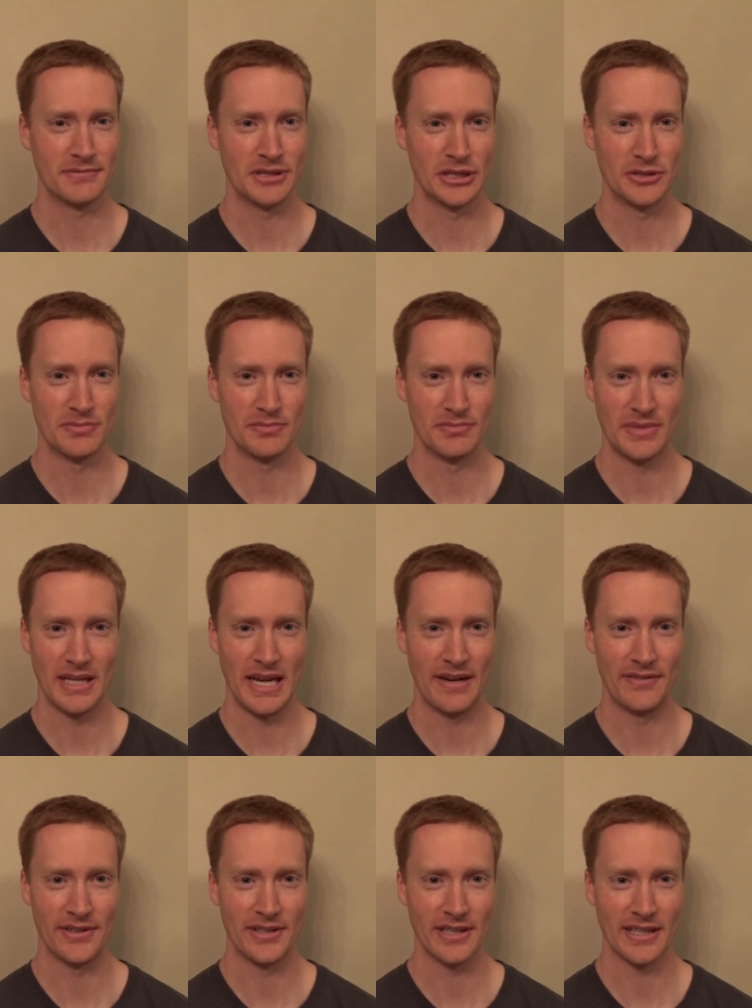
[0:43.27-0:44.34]
just
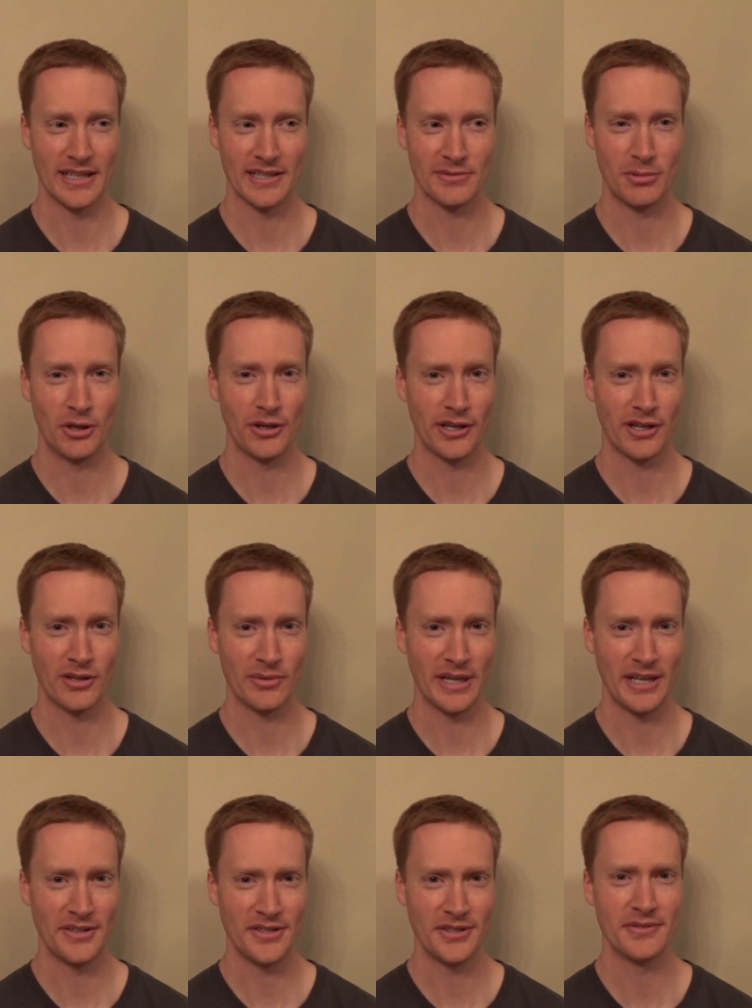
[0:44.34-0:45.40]
everything exploding all
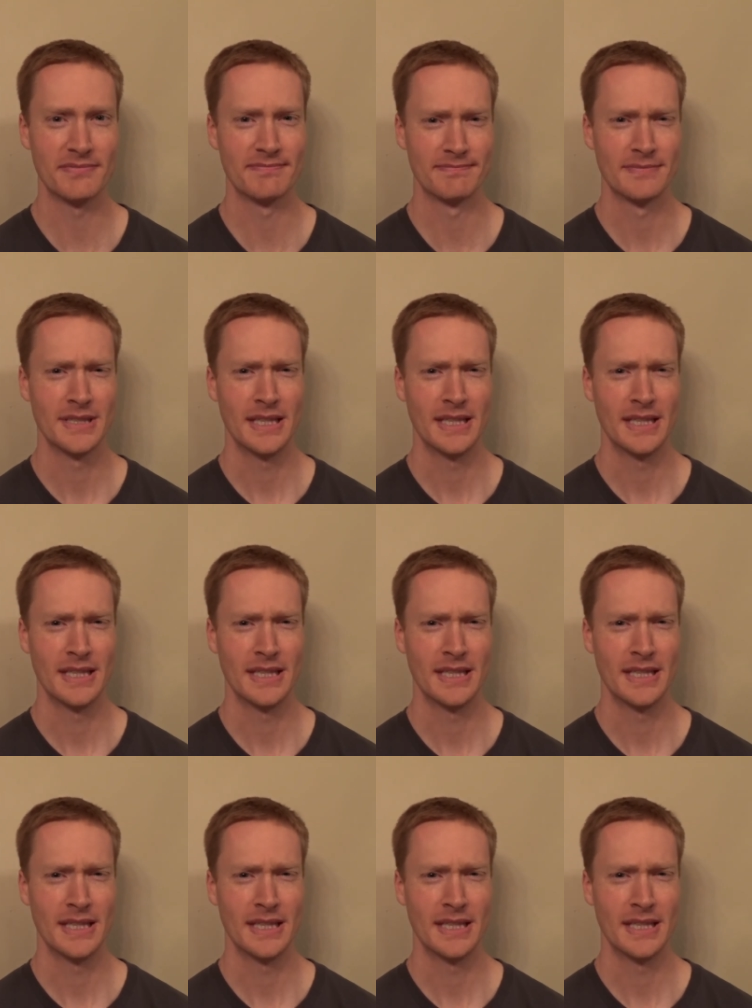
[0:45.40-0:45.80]
around you.